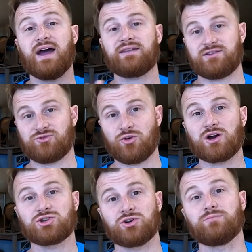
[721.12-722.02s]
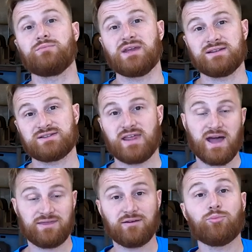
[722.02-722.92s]
that structure means
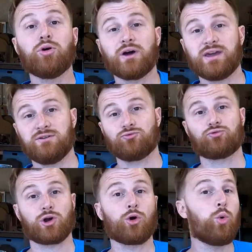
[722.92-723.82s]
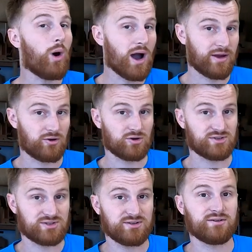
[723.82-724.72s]
that the plate
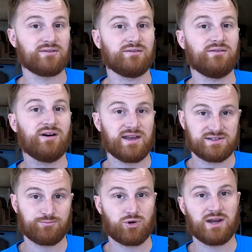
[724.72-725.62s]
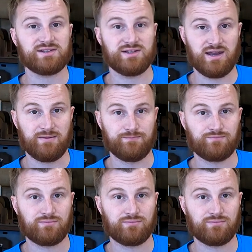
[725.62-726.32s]
requires less bracing.